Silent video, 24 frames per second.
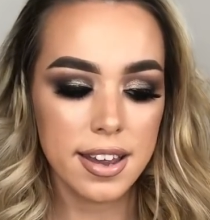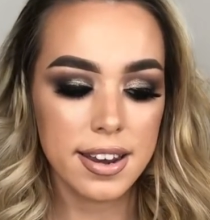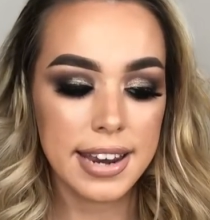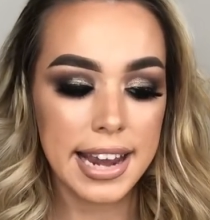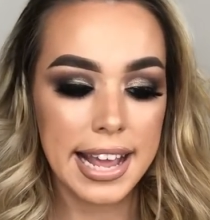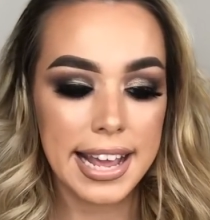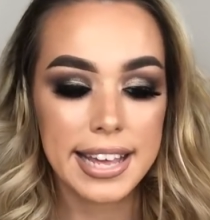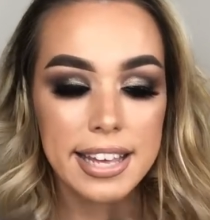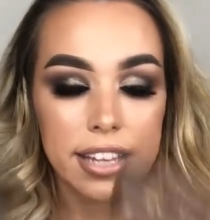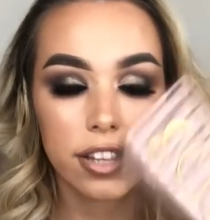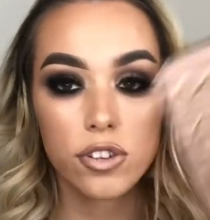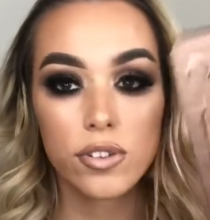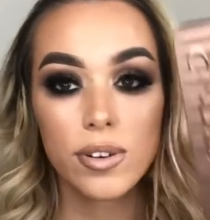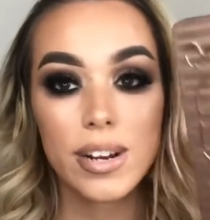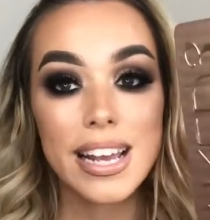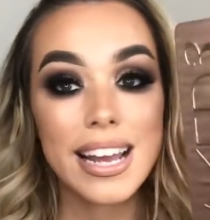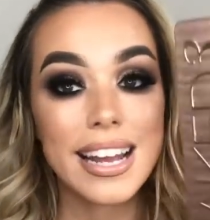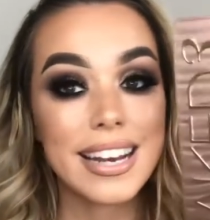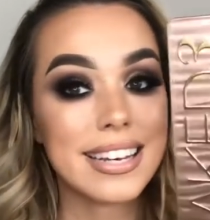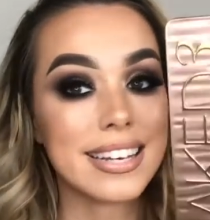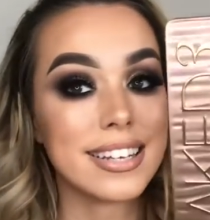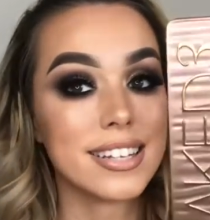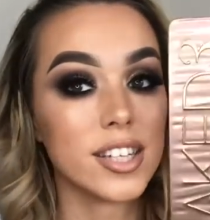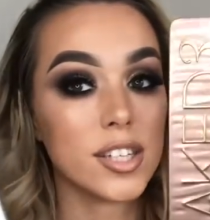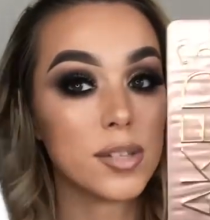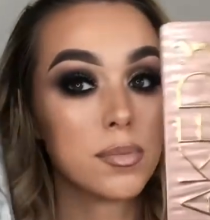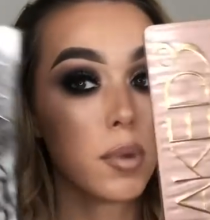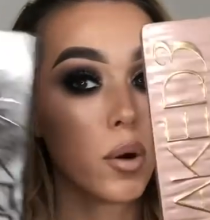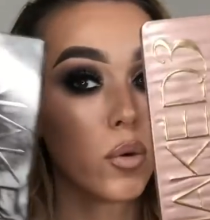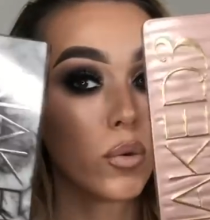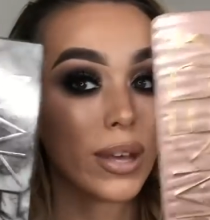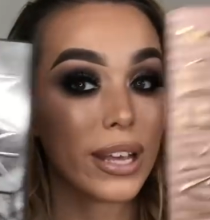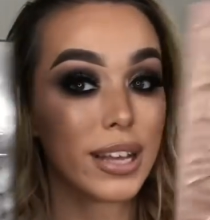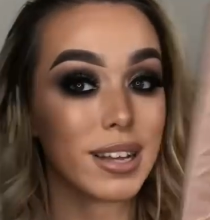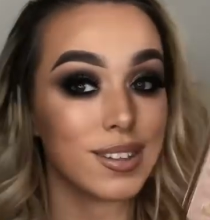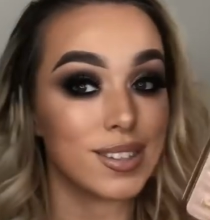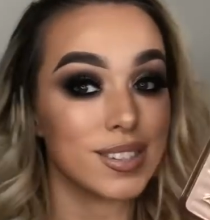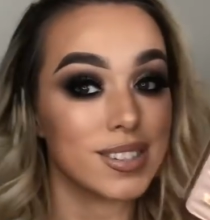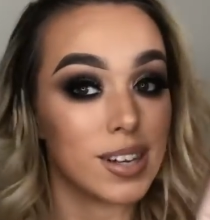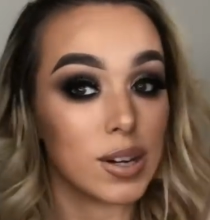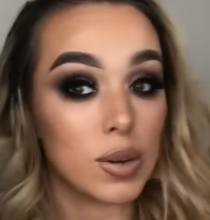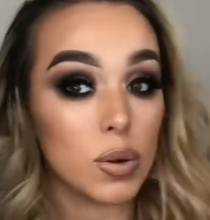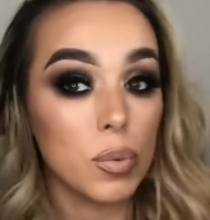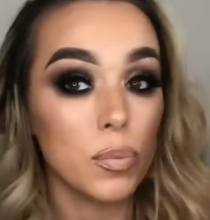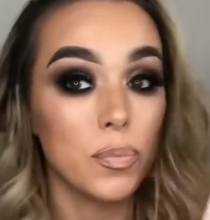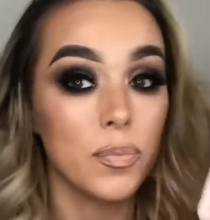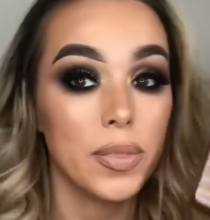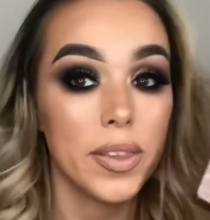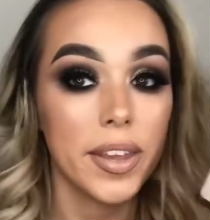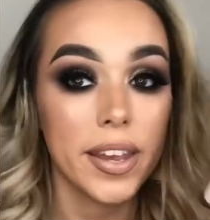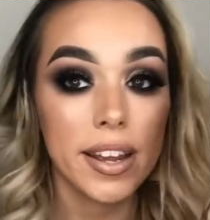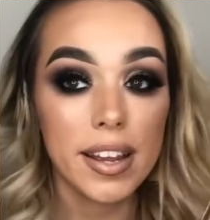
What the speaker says: Naked 3 and Smoky. So